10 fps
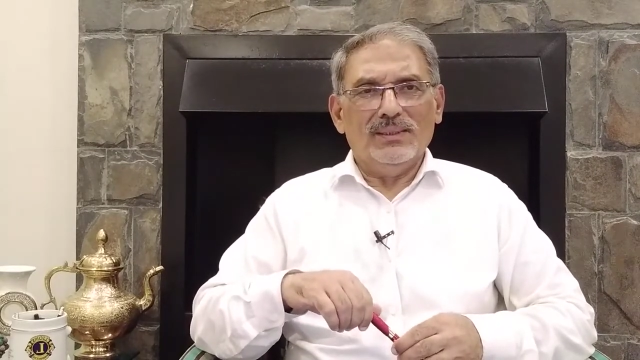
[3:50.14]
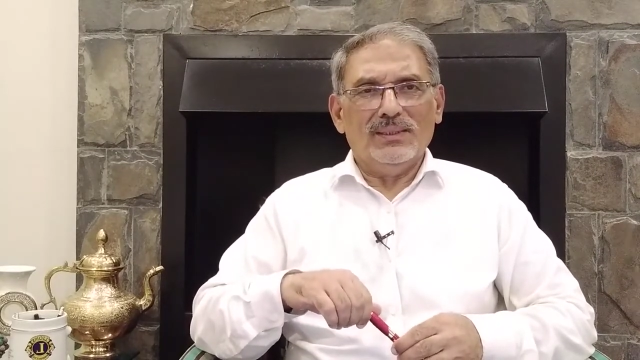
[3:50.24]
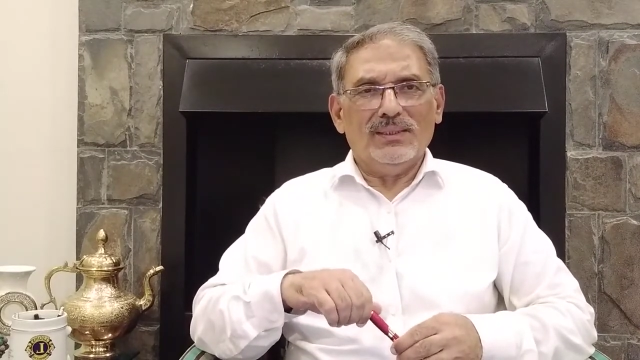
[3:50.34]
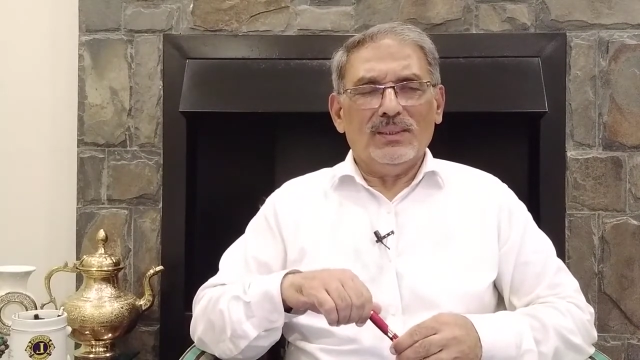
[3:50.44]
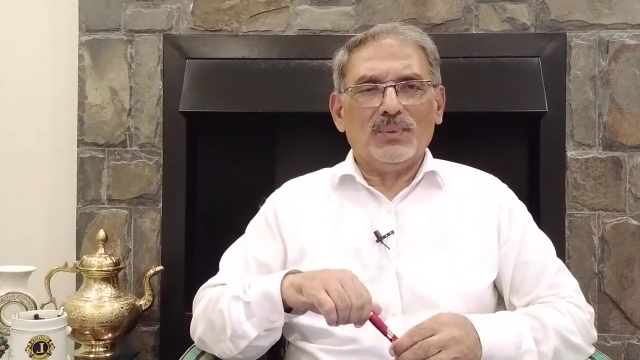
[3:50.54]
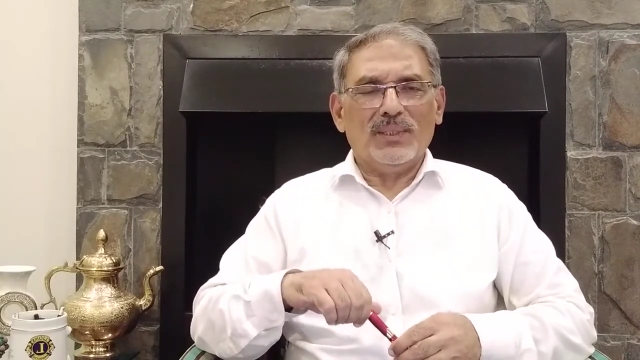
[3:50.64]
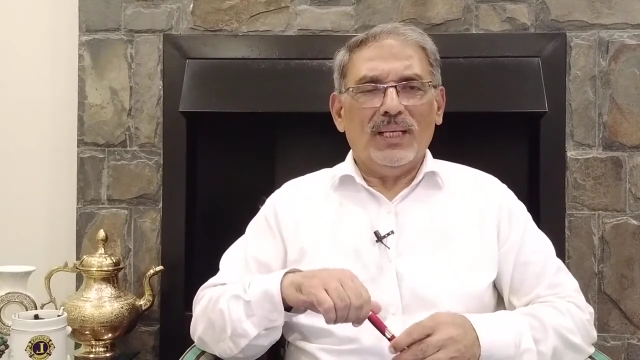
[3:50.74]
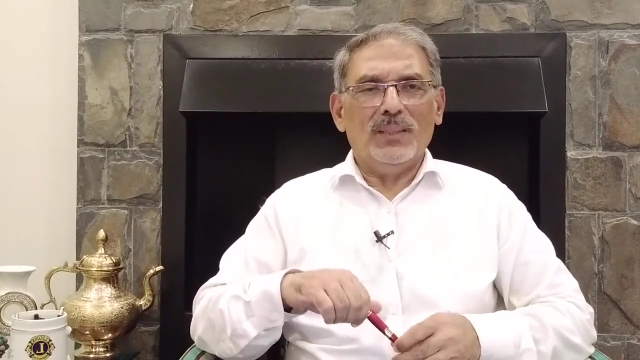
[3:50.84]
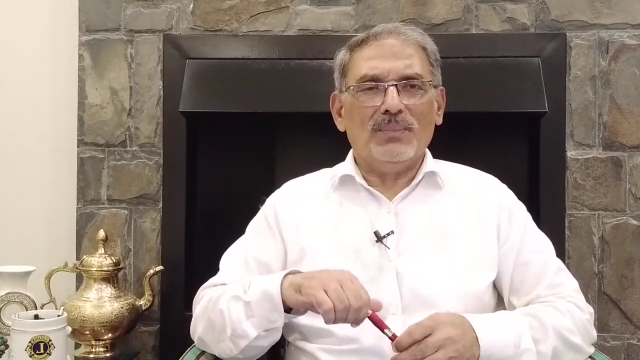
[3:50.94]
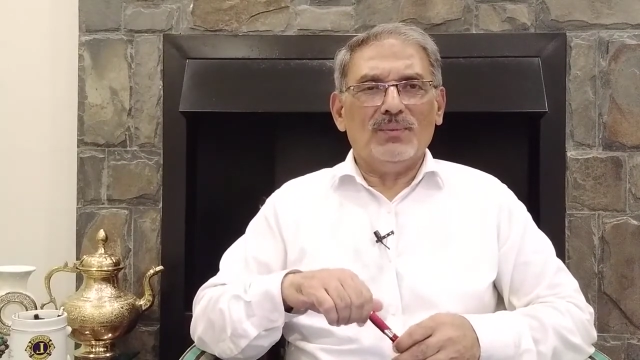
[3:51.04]

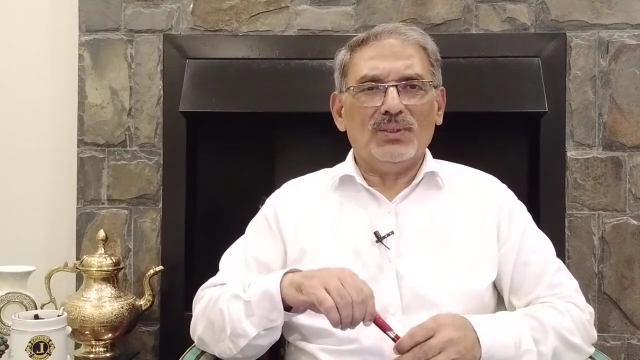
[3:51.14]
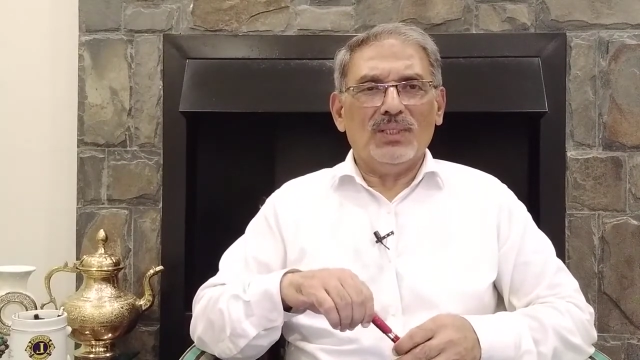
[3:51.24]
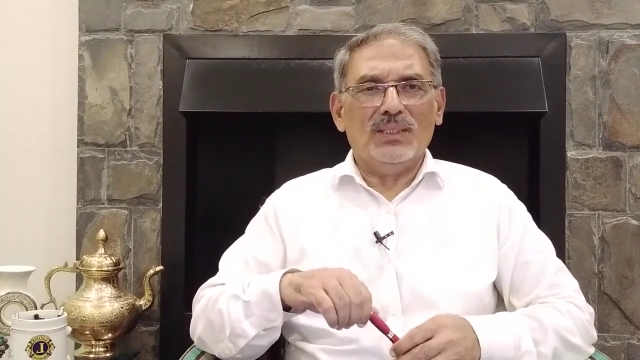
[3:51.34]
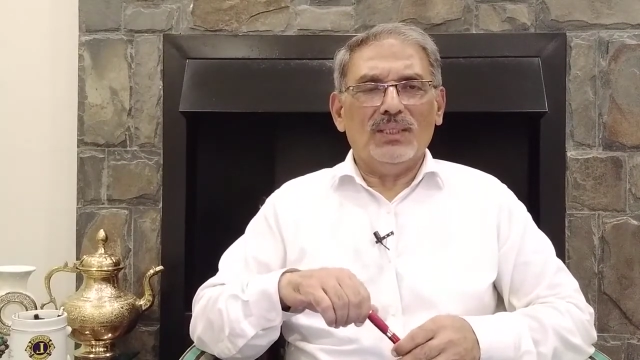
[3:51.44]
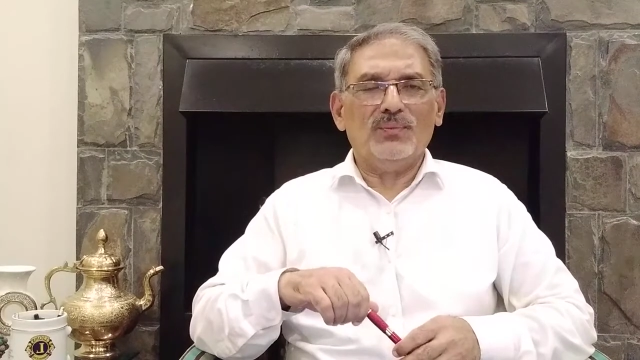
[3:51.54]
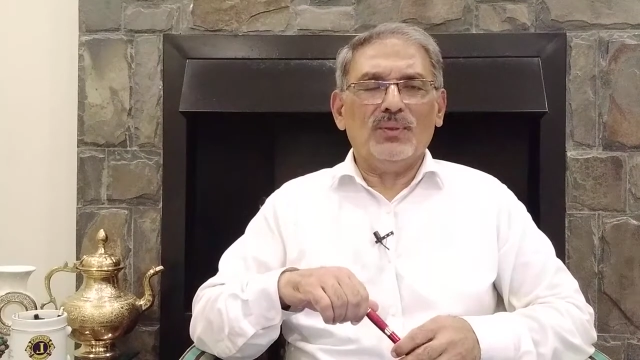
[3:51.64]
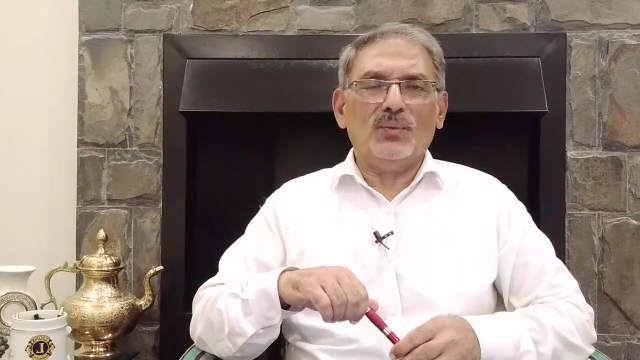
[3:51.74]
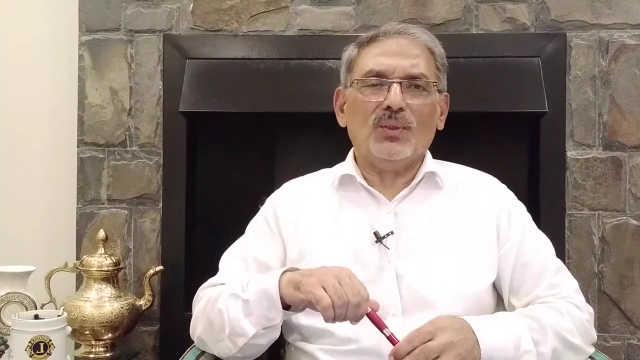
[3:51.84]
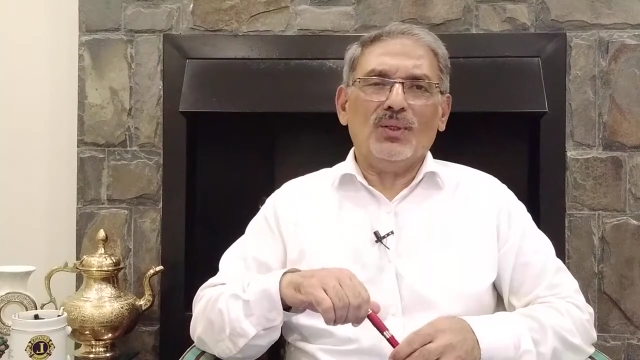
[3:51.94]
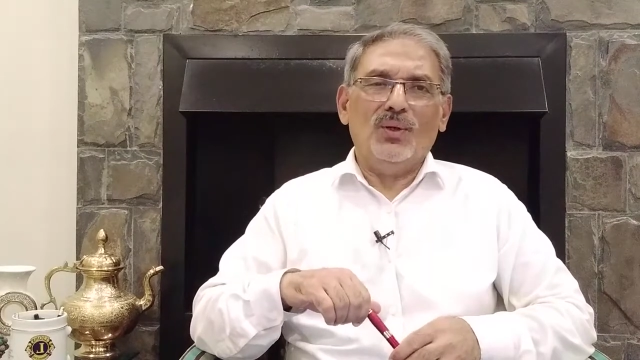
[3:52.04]
subscribe our channel if you are not